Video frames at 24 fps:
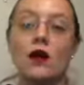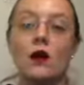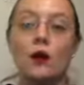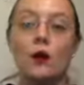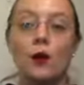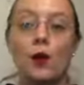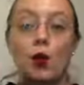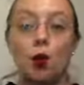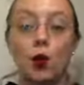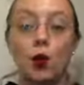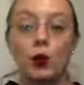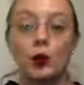
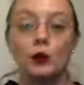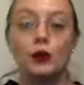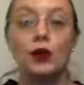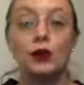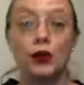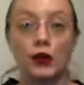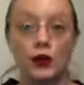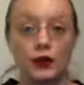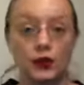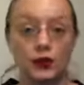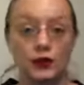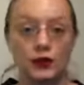
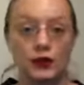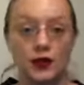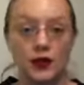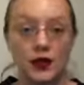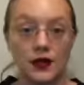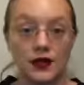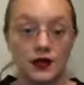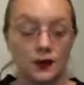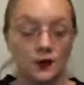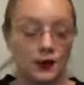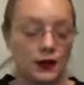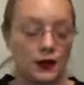bolder
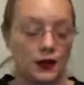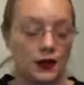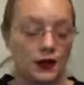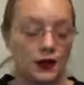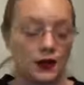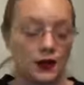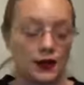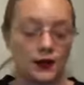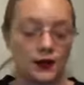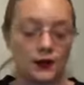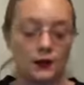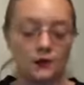type
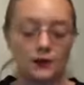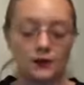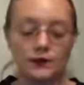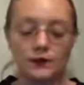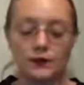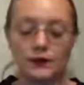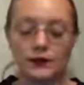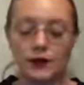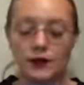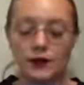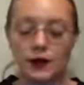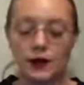um,
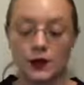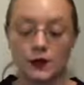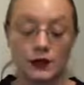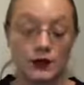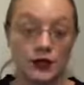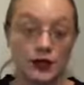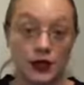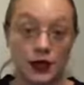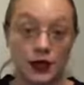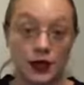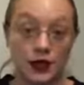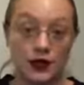lip
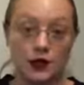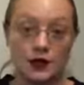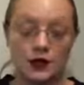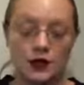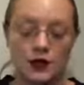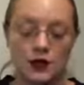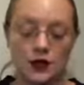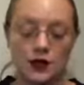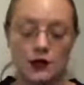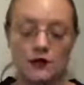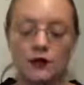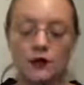shade.
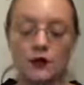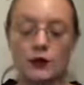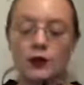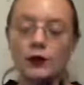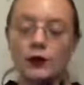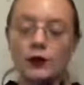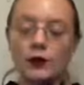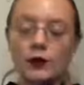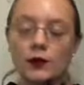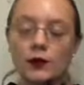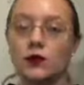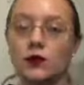All of them are
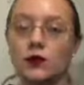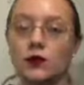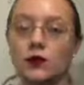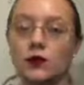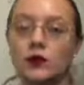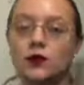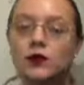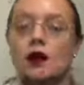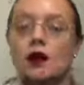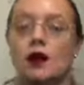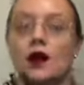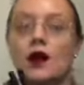bold.
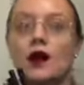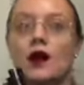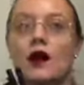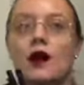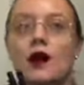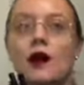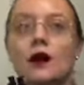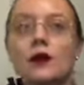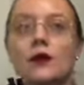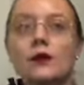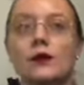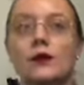
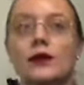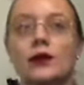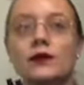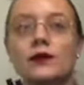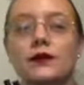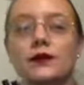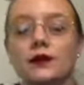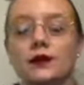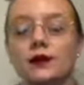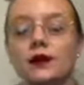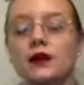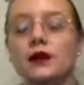Um, but if
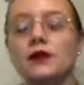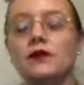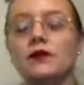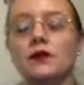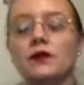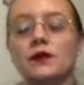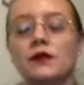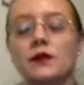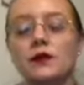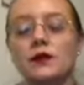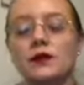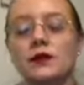they're looking for
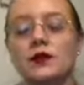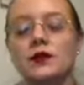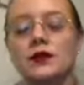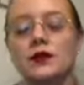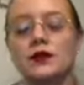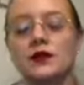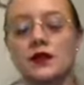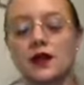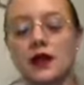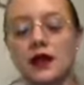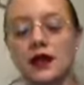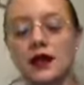something that's
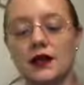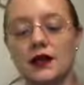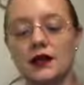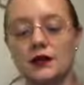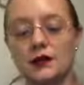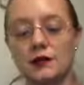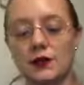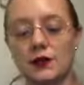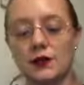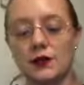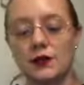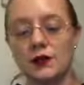not going to
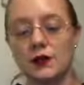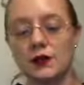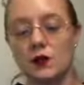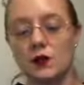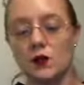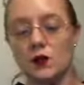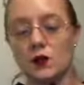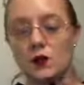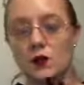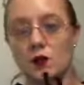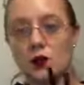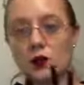be
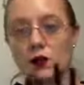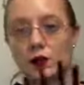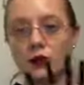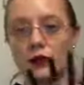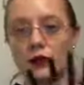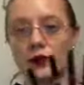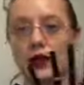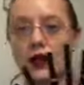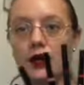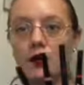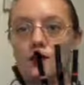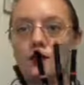so bold,
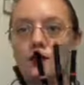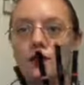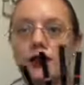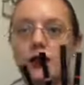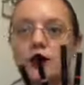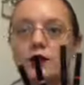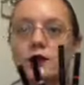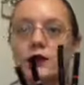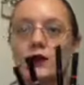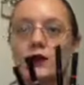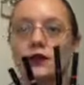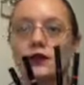I would
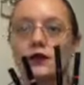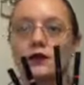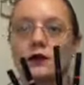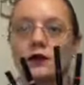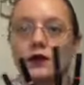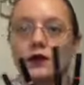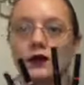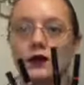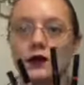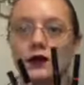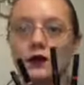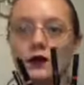recommend the
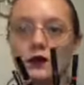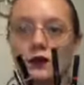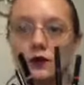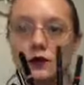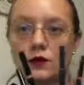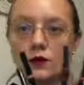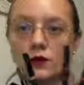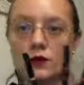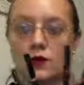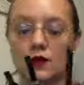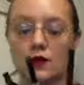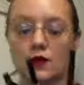Gnarly
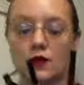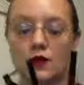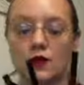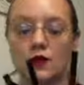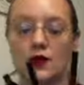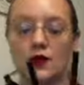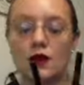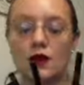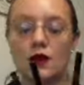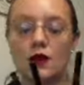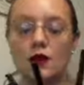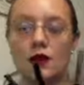Nude.
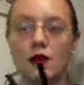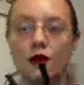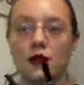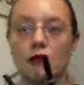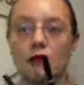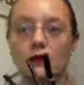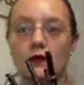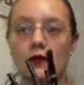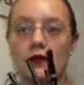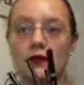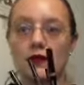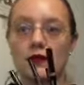
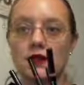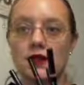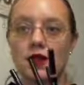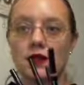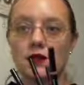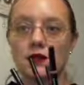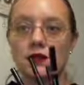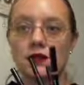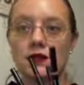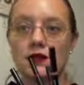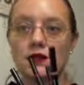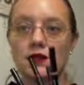Because um, that
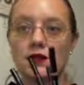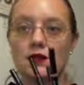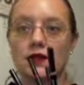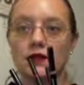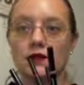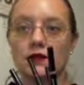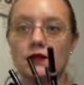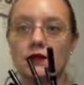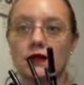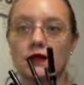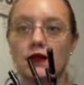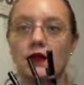one is
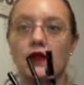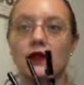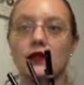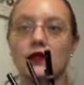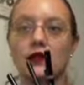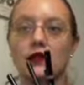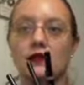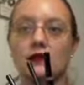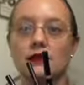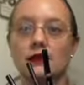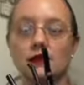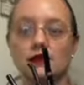definitely like
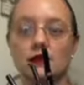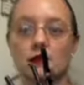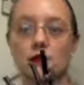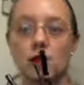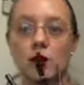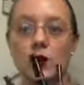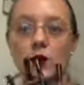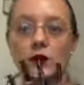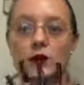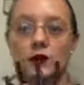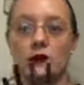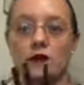the least
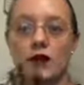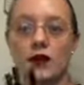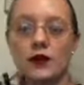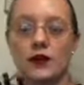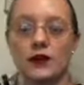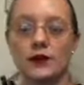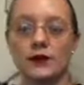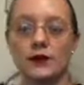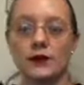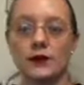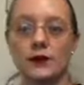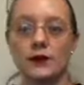bold of all
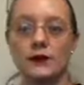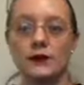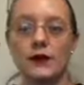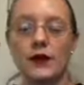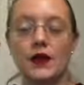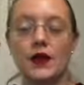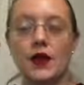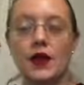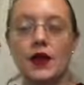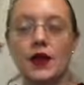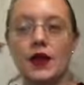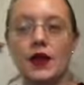of them.
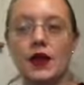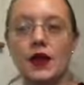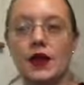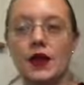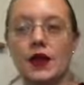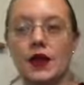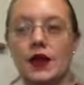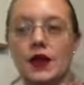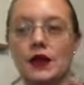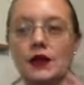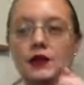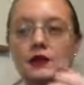
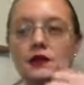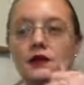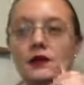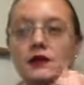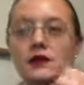And